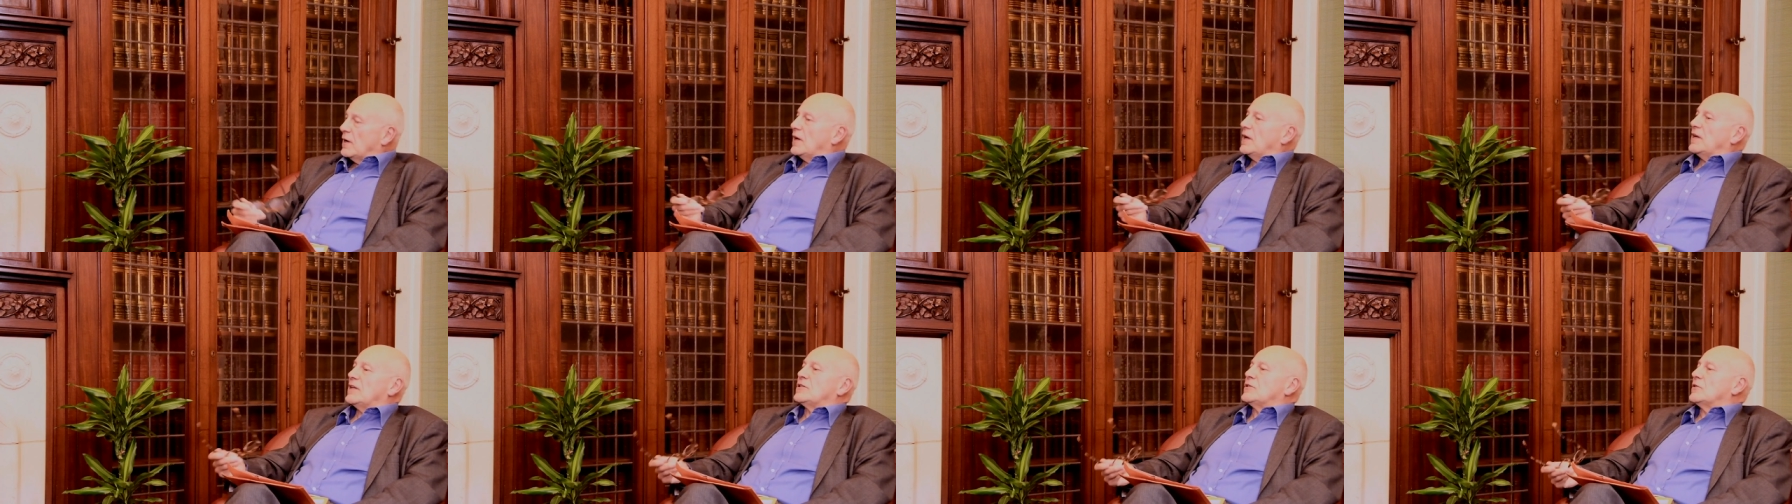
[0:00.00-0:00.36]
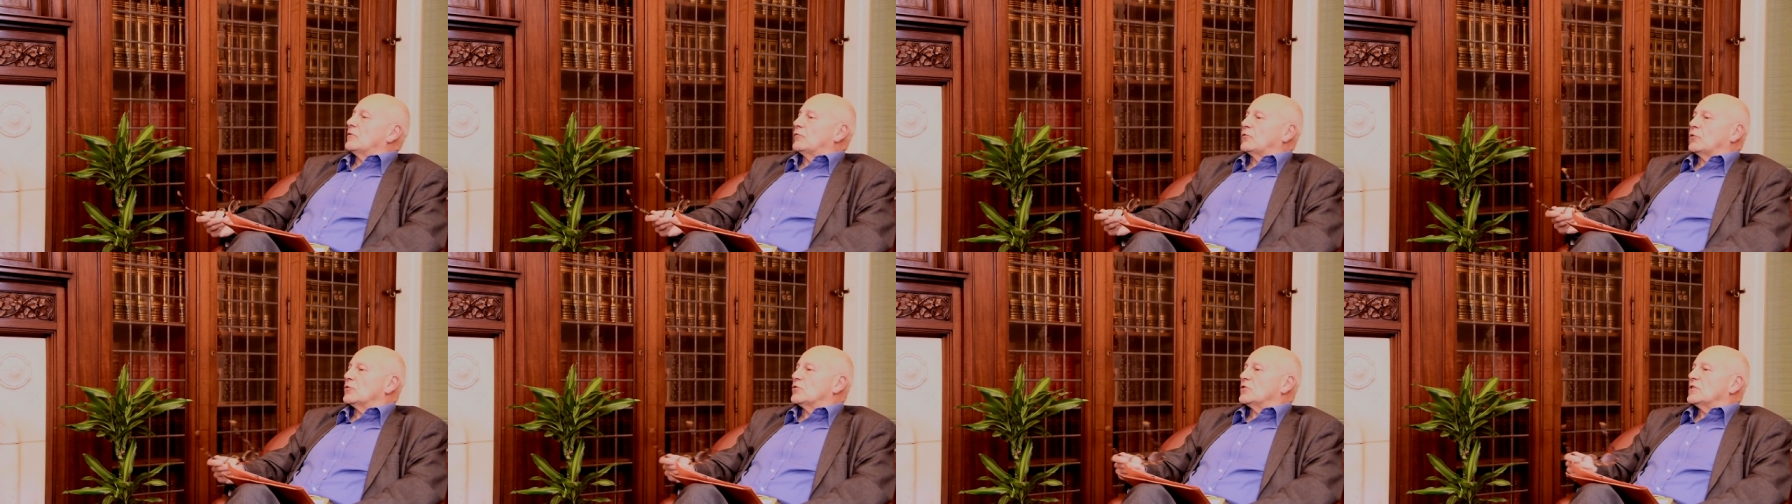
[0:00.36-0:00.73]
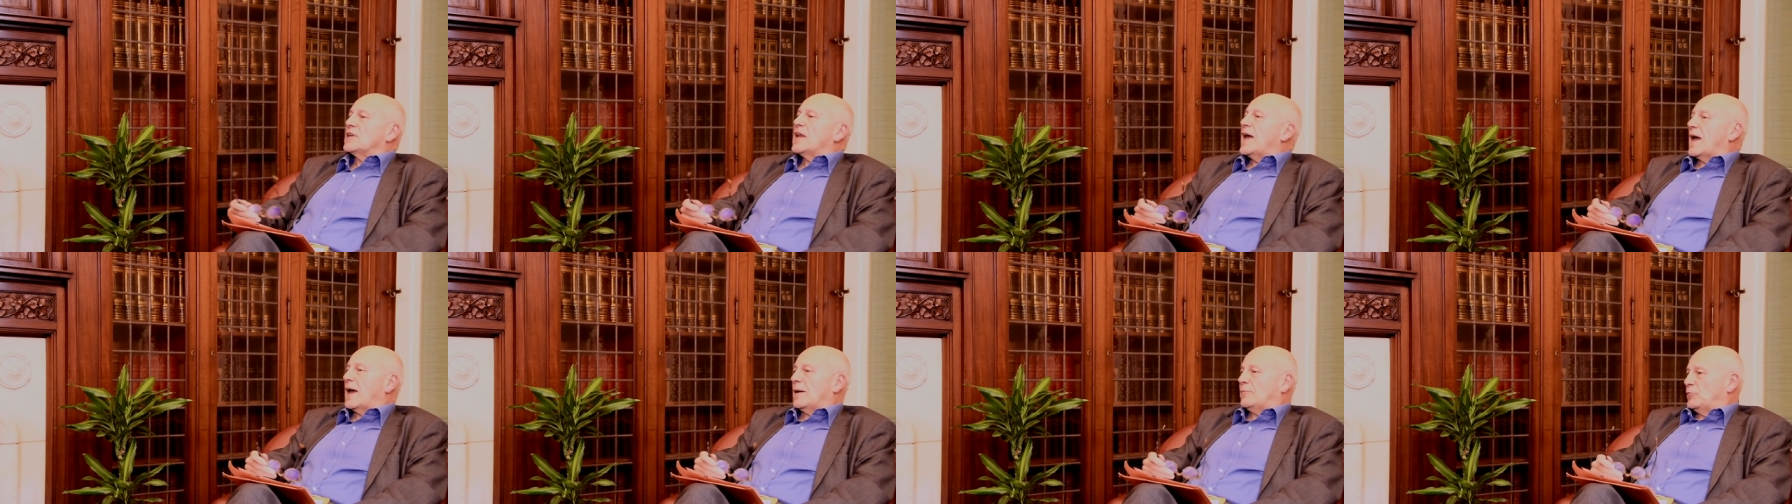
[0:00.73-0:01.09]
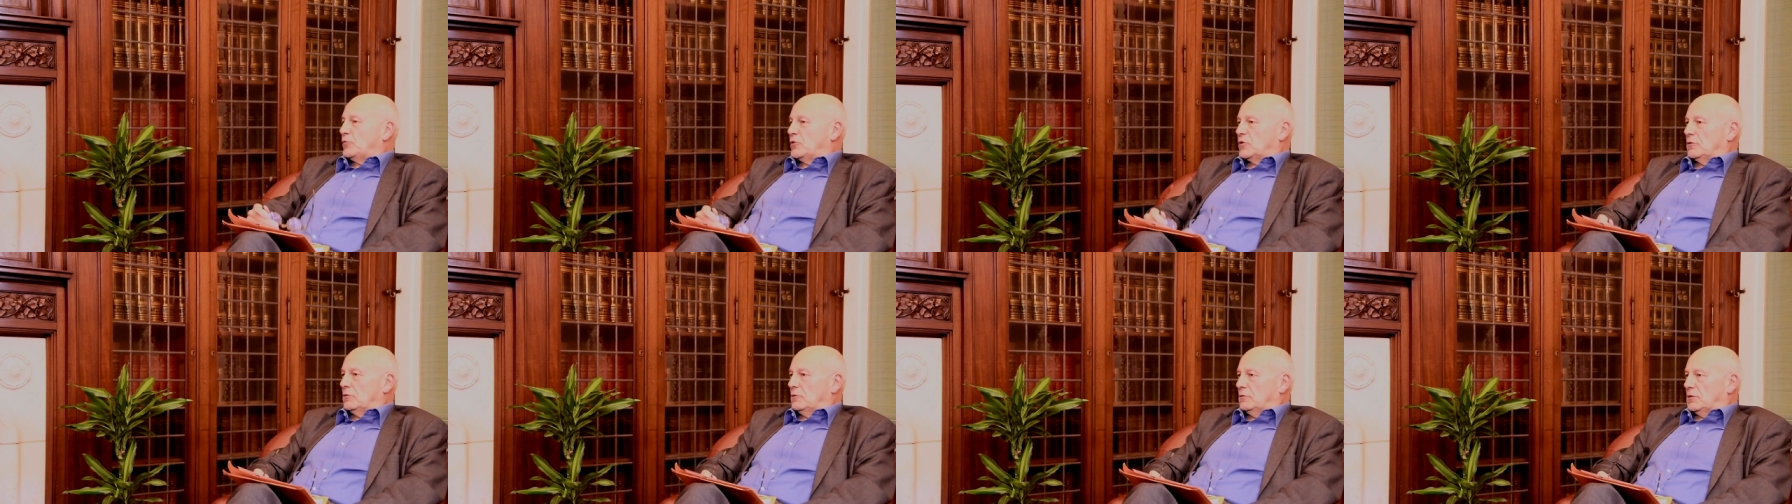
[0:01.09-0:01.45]
It's, of course, an
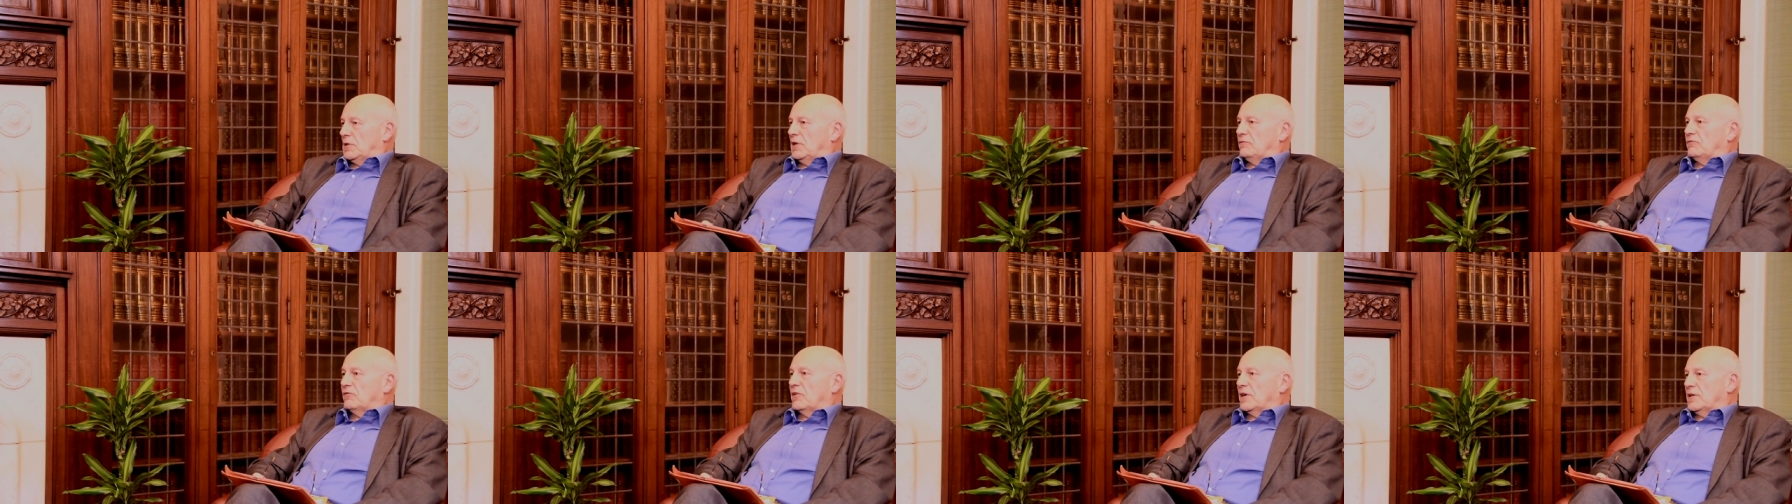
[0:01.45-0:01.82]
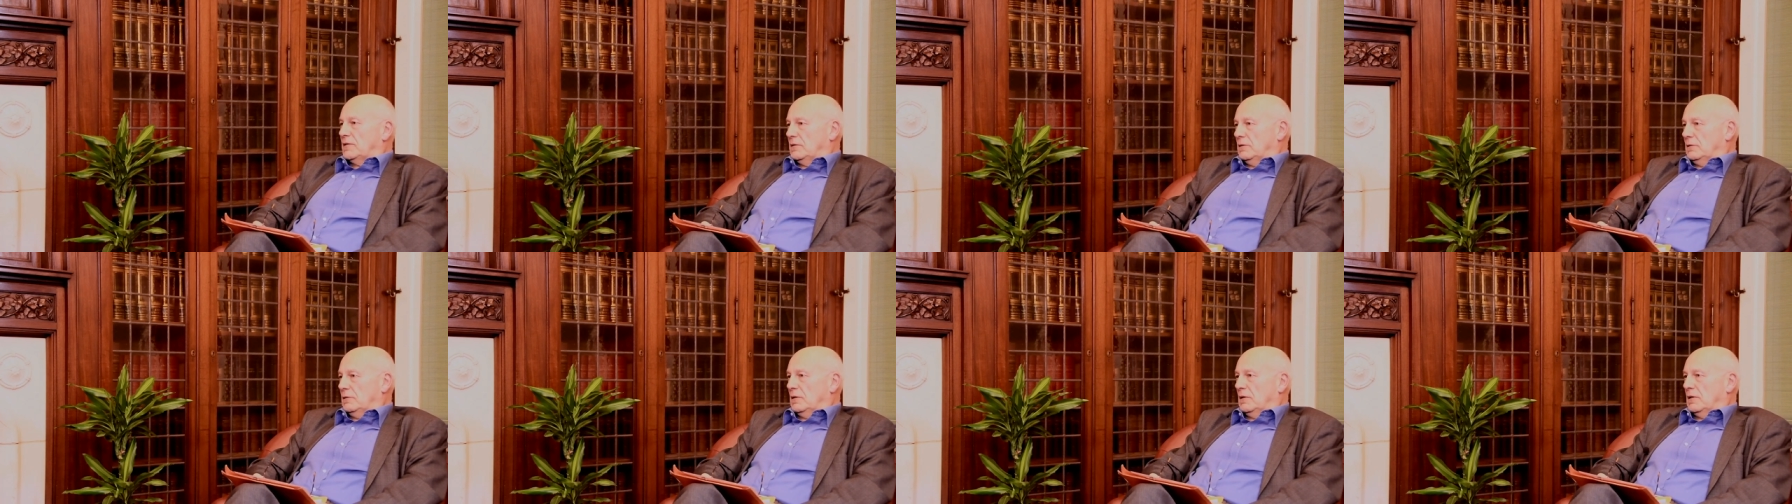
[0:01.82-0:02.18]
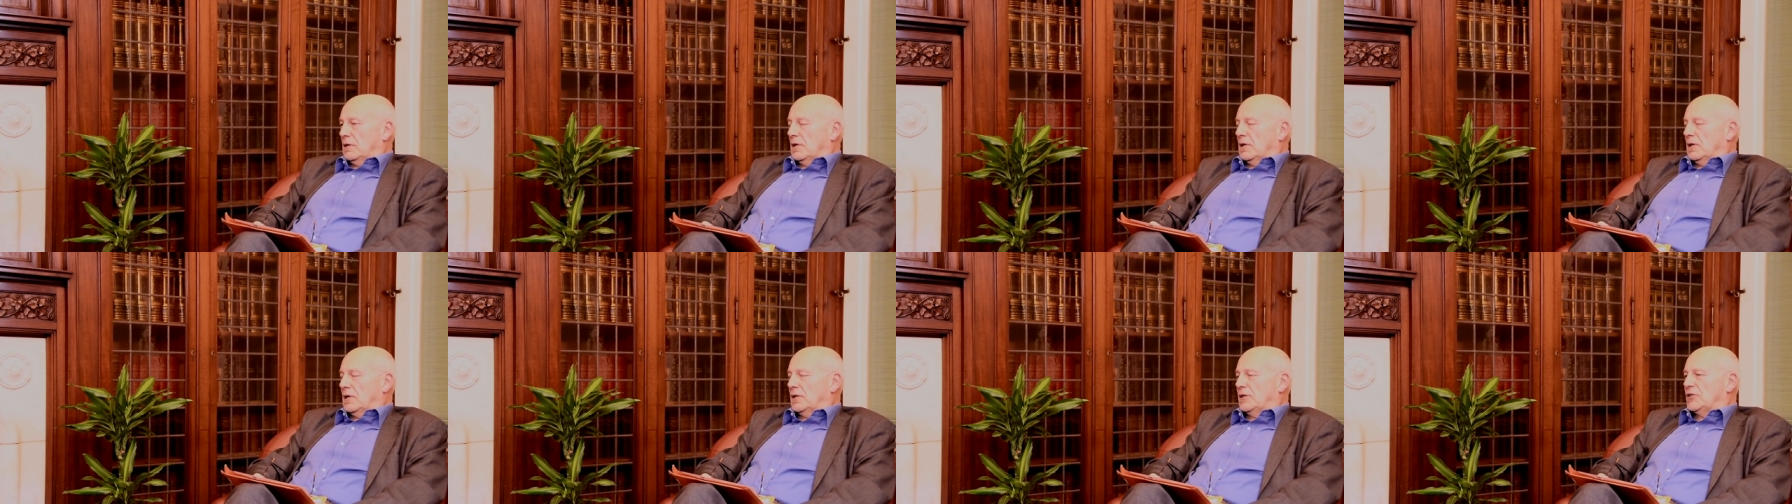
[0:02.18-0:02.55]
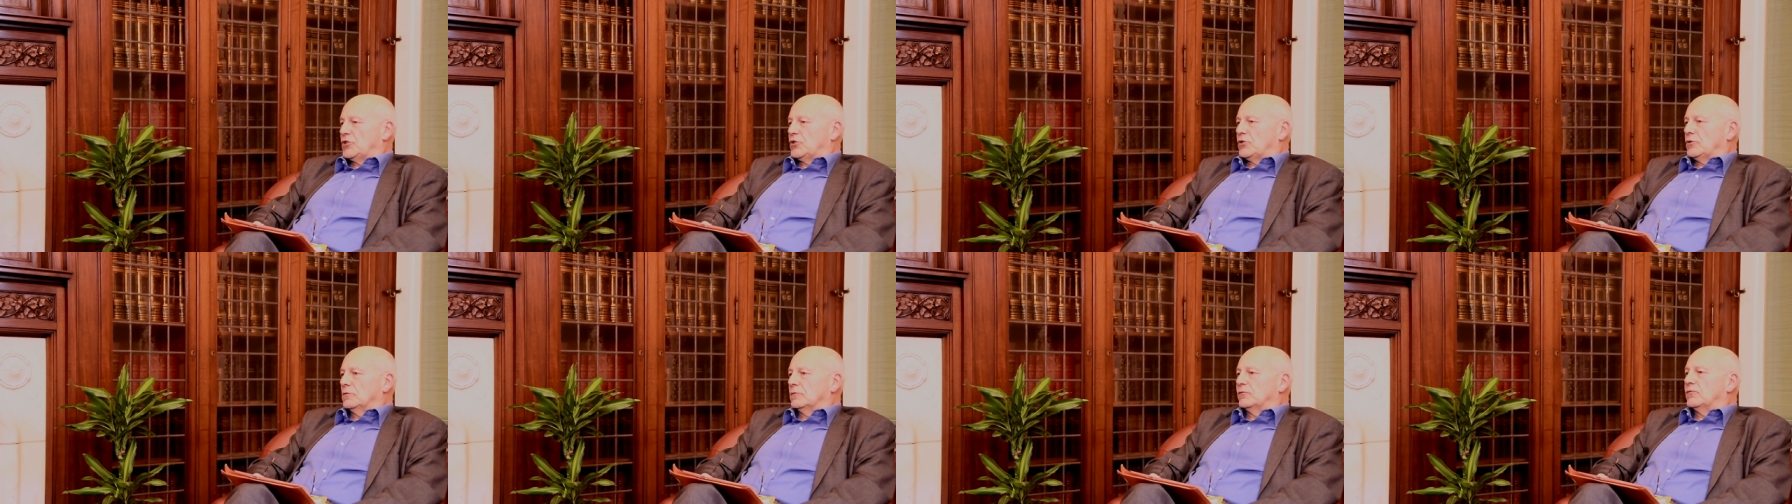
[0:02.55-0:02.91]
absolutely vital
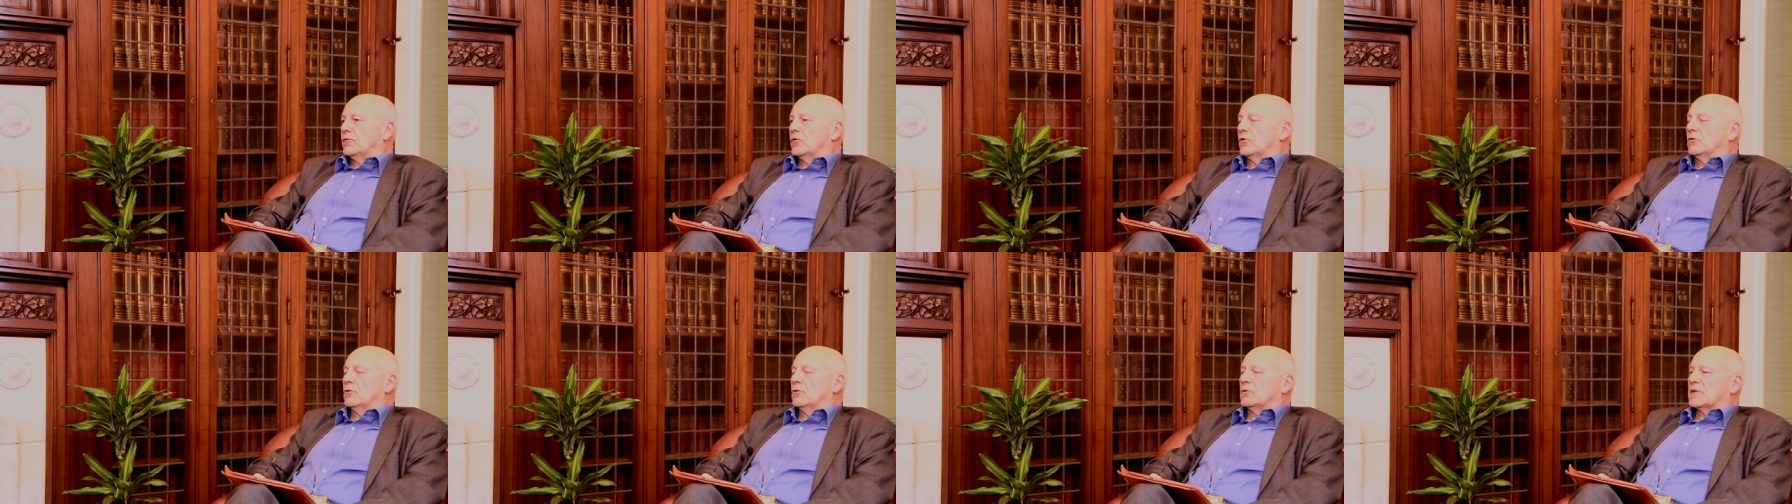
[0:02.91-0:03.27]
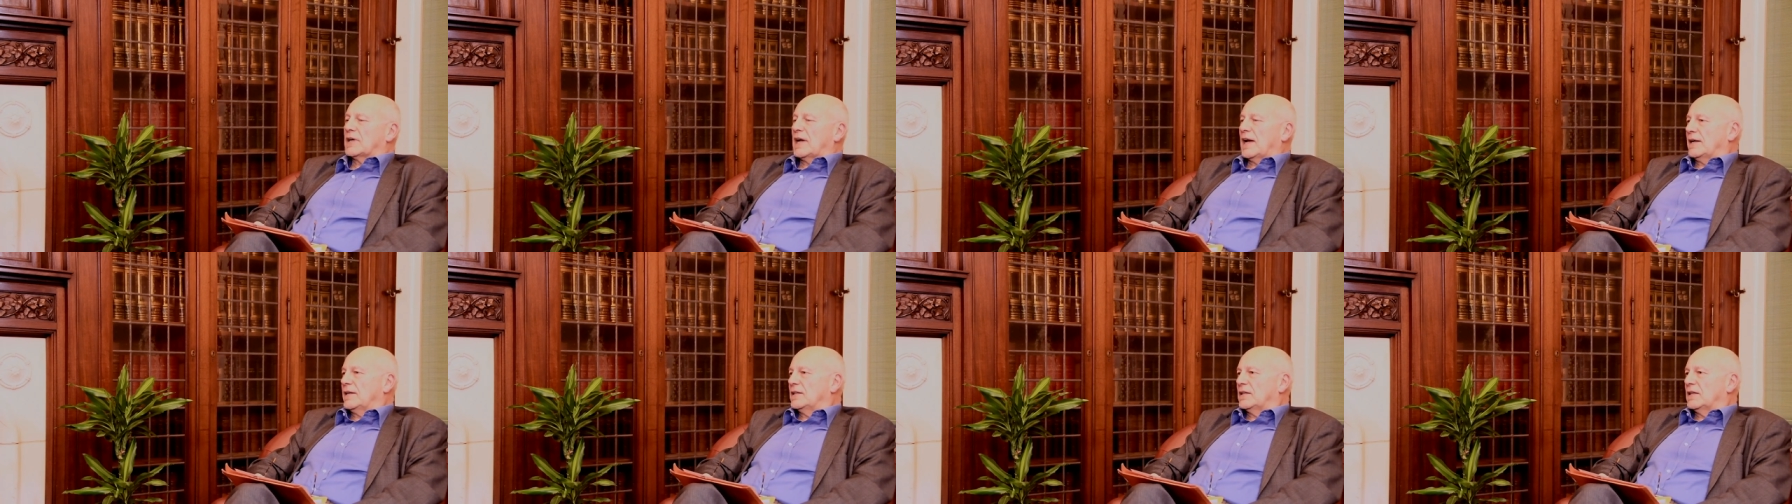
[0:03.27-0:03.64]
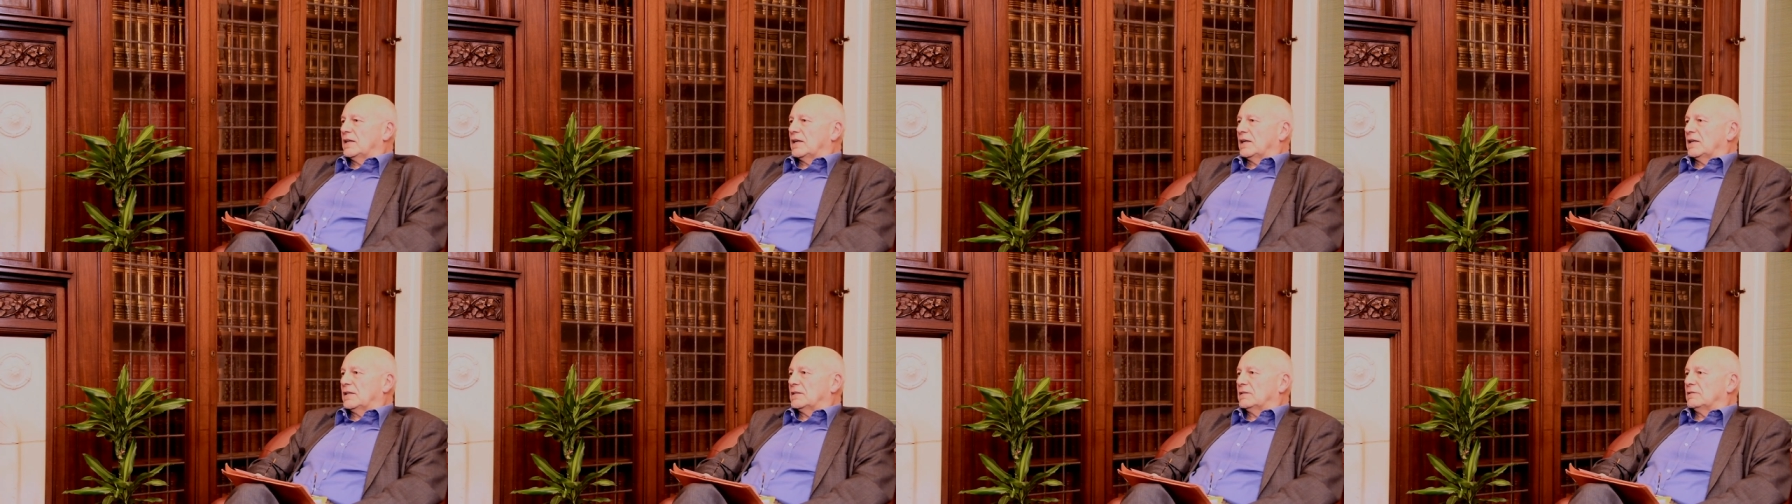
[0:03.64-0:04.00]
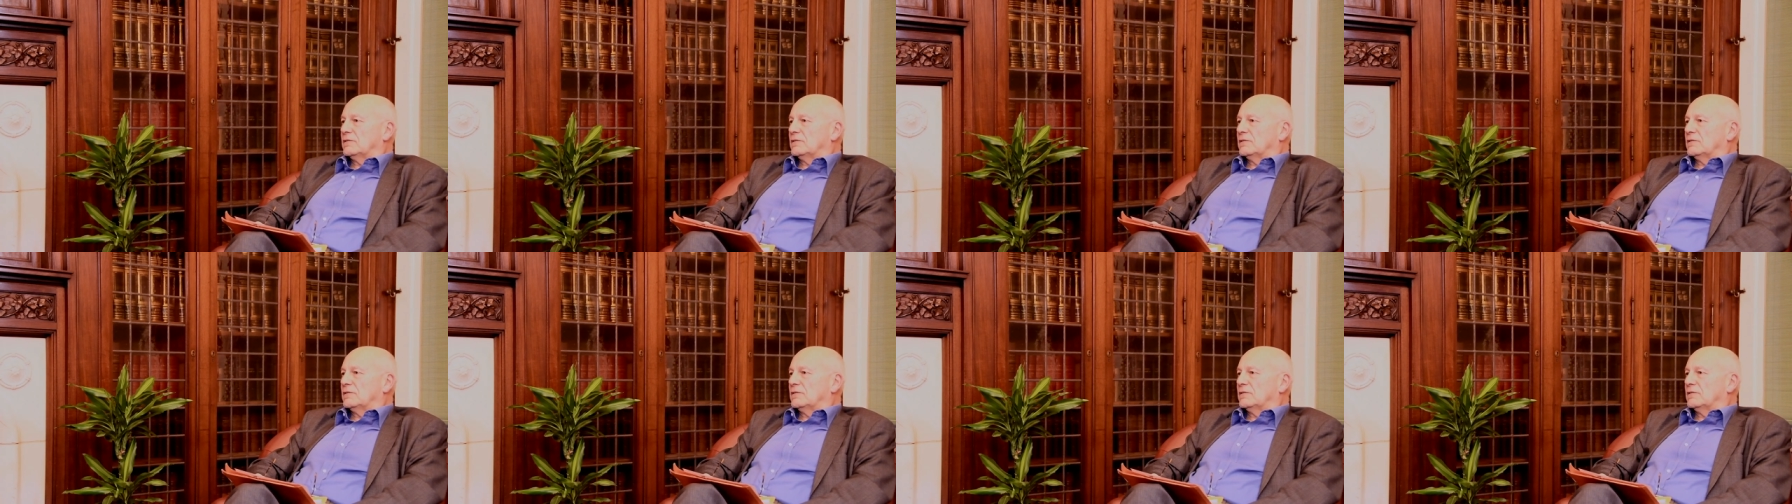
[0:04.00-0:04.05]
issue for Canada,